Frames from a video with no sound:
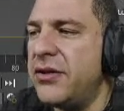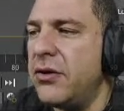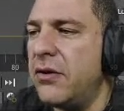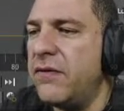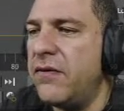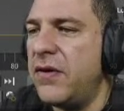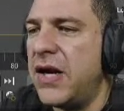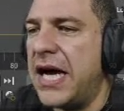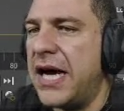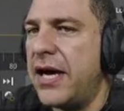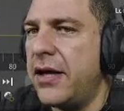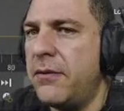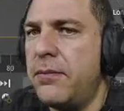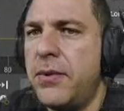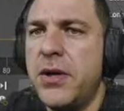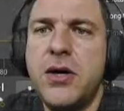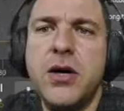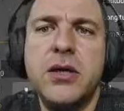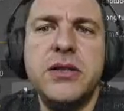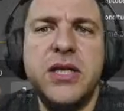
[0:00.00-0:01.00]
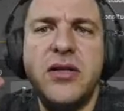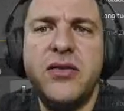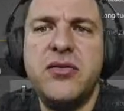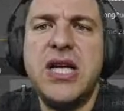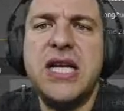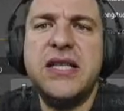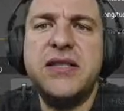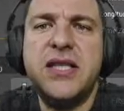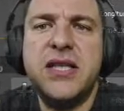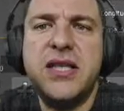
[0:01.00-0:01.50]
of light, because
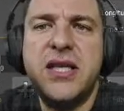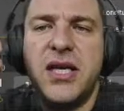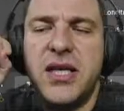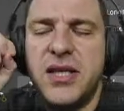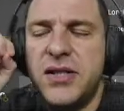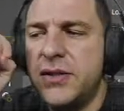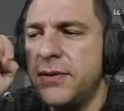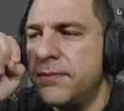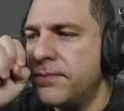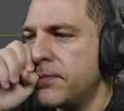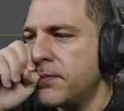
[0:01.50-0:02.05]
intensity is